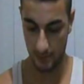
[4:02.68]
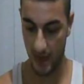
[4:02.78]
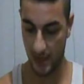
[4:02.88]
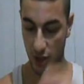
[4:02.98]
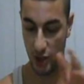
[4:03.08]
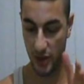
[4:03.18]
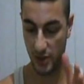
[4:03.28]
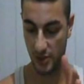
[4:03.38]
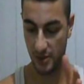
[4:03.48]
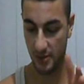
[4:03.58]
Back to your
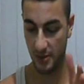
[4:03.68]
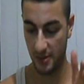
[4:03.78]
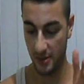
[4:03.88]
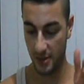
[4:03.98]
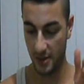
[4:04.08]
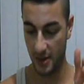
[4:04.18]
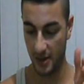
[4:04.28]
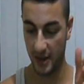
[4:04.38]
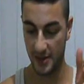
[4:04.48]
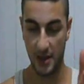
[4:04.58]
question.
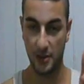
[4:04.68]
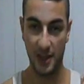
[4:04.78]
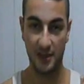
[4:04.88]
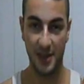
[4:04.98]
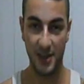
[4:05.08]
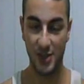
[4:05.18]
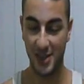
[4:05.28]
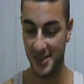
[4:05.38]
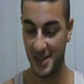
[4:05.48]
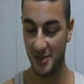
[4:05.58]
Yes, I would love AJ
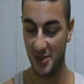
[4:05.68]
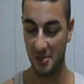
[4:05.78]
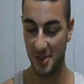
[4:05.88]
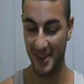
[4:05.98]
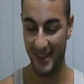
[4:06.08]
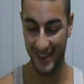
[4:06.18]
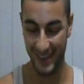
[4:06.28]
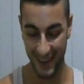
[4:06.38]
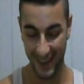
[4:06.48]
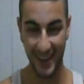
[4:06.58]
as Divas Champion.
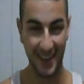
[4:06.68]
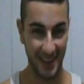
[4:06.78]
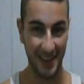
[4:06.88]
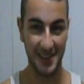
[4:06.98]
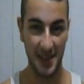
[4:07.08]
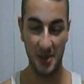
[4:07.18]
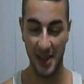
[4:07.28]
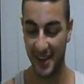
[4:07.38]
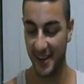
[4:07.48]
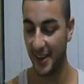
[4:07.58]

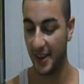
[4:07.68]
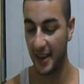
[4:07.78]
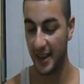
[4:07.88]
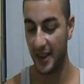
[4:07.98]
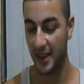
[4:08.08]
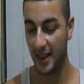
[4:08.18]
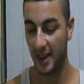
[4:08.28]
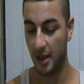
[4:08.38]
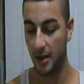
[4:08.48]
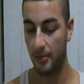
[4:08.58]
Someday.
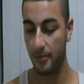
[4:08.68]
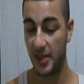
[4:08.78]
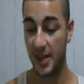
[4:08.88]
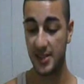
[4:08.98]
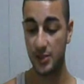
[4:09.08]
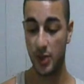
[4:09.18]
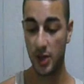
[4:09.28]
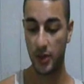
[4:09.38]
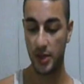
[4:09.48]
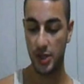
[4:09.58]
The next
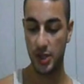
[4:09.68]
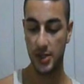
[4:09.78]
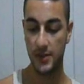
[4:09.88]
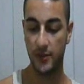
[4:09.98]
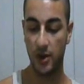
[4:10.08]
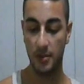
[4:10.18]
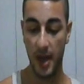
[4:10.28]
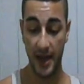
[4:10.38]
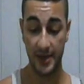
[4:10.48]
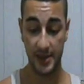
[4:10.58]
Twitter question is from
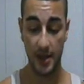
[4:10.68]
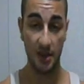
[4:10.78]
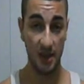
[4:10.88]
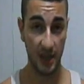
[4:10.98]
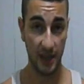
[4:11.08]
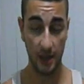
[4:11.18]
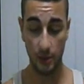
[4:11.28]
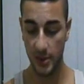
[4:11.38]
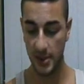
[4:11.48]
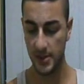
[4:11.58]

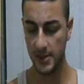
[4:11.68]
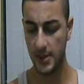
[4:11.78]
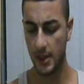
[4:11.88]
@TheLuckyLouise.